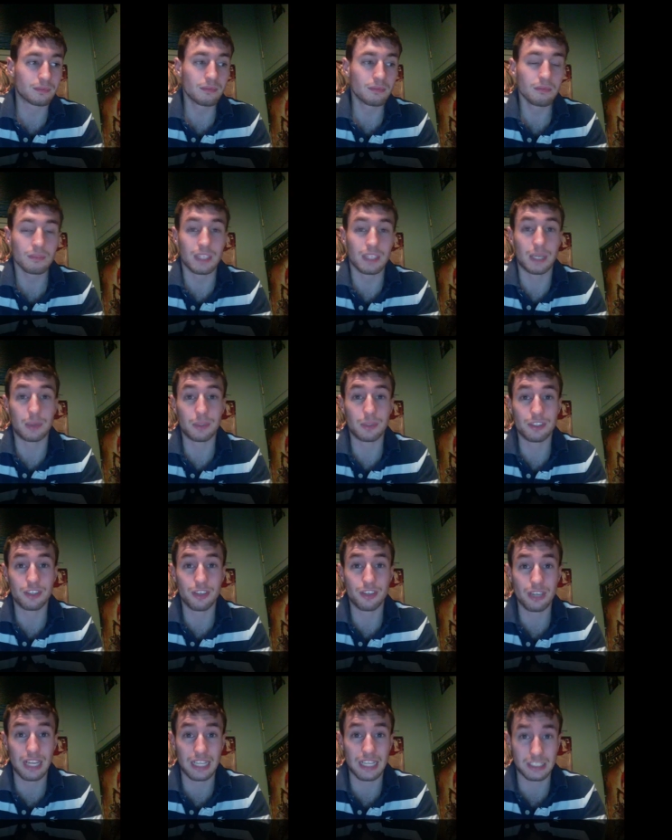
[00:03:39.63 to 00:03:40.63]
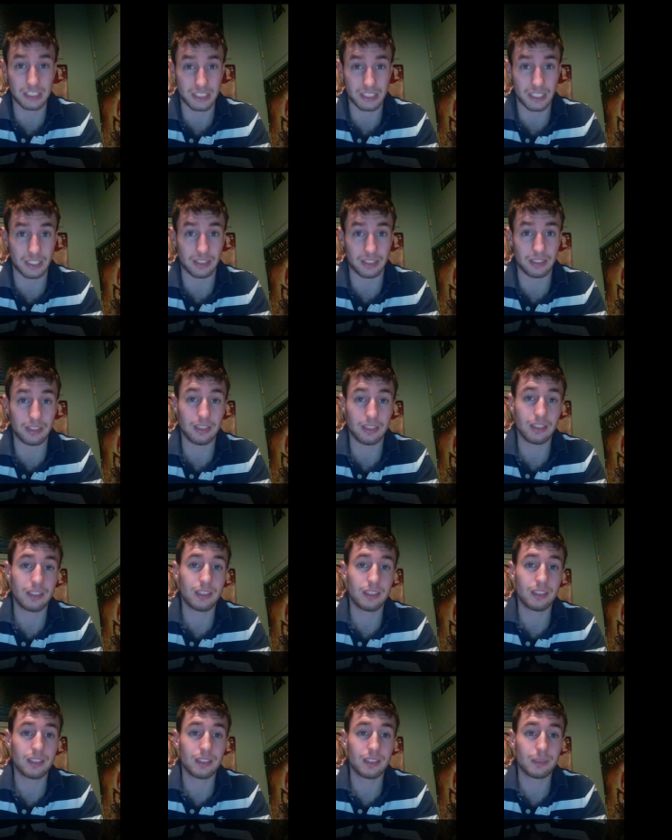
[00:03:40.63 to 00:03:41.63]
They returned that shit,
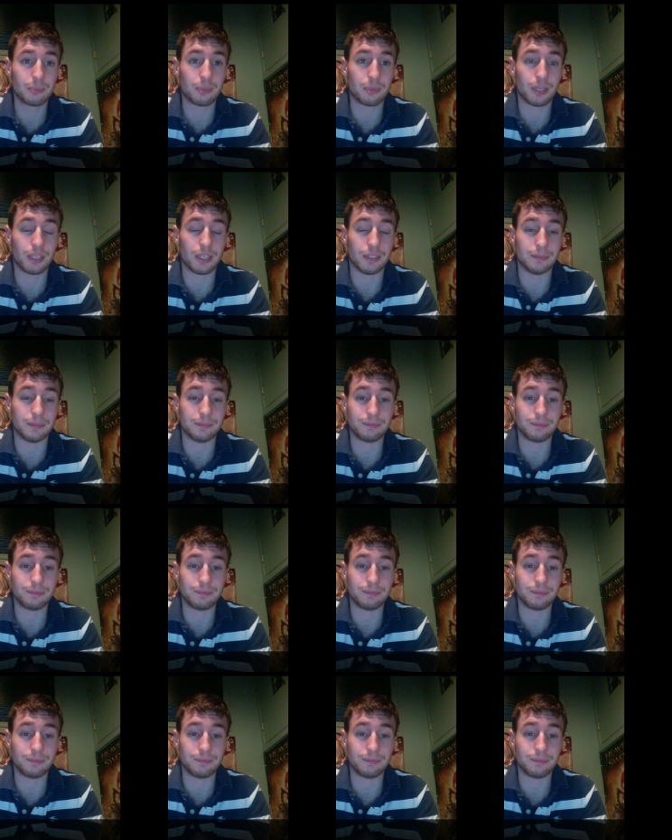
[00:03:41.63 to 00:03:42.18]
but